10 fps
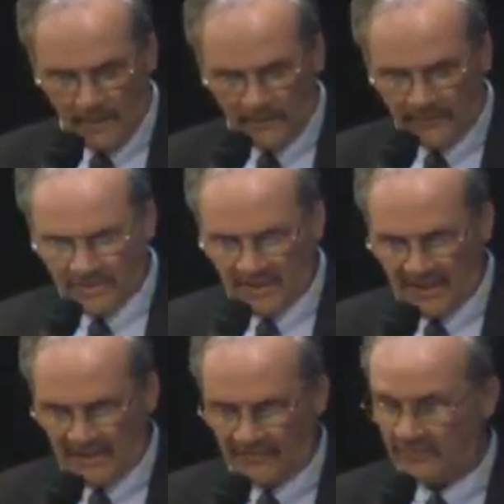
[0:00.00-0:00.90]
These are the
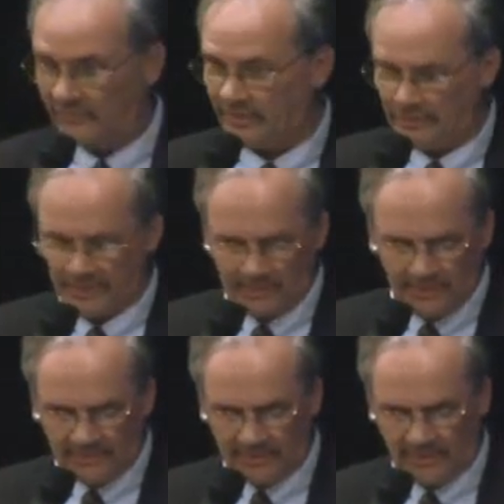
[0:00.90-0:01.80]
guys that are selling and
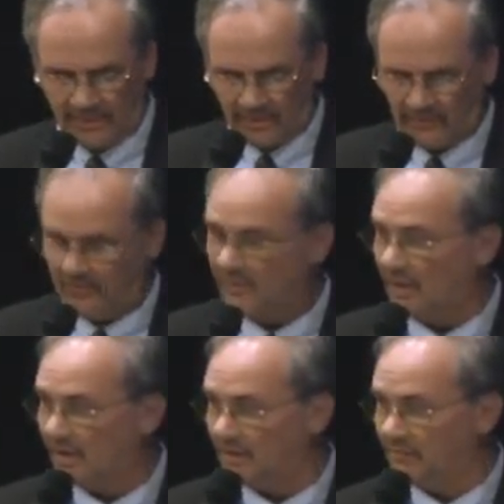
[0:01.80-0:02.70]
collecting tickets,
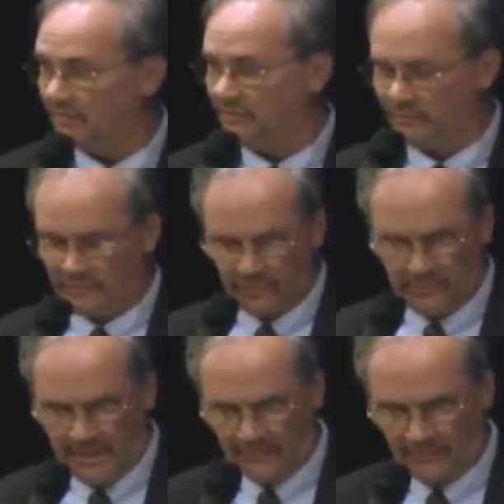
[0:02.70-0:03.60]
hawking 50-50
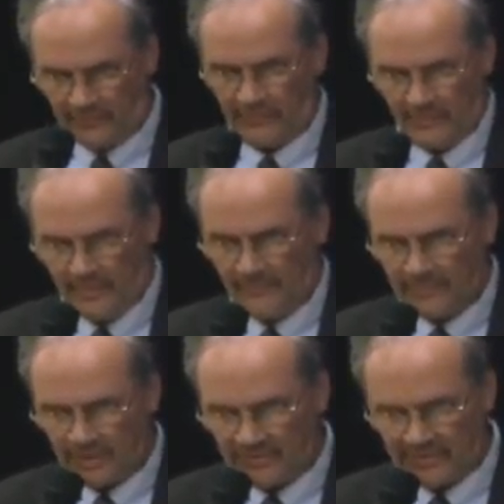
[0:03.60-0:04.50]
raffles,
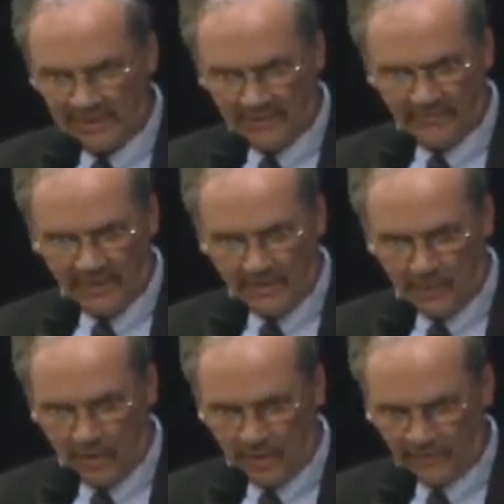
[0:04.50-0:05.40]
chasing down the foul
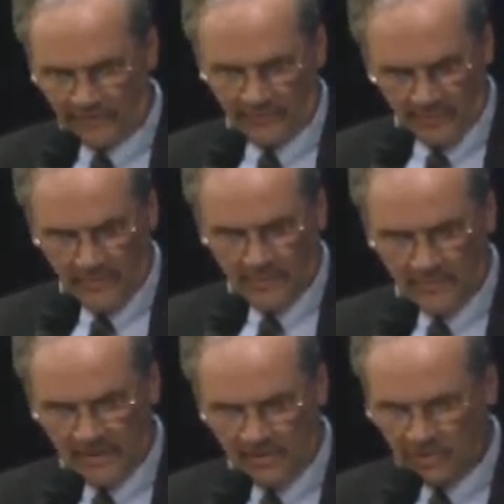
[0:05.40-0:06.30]
balls,
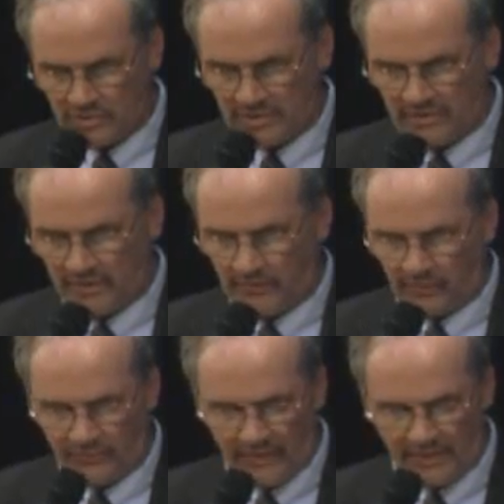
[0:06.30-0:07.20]
making sure that teams
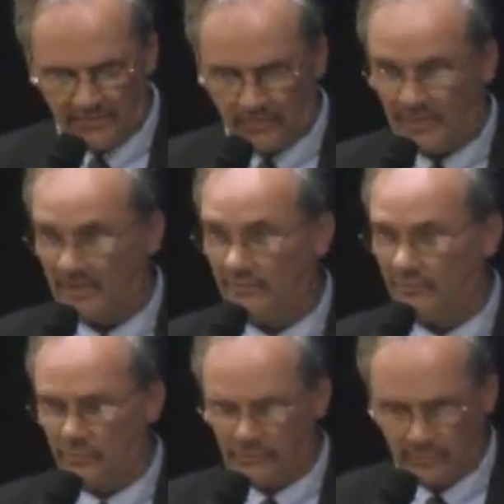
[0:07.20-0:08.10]
are fed and provided
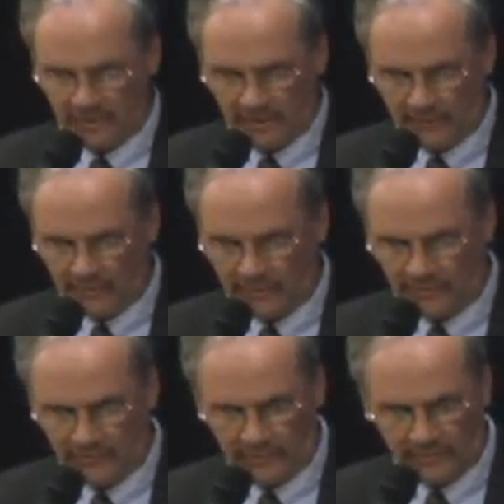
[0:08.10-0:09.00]
for during games at
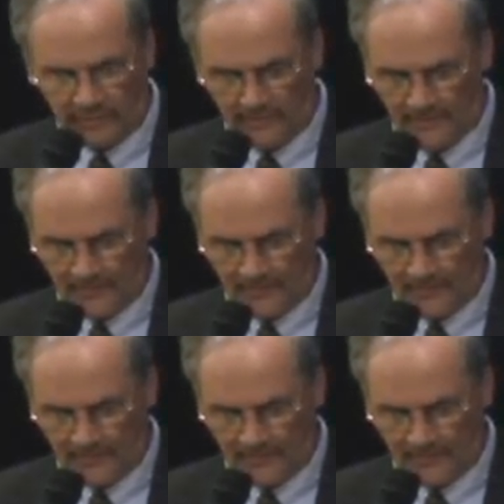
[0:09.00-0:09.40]
Muzzy Field.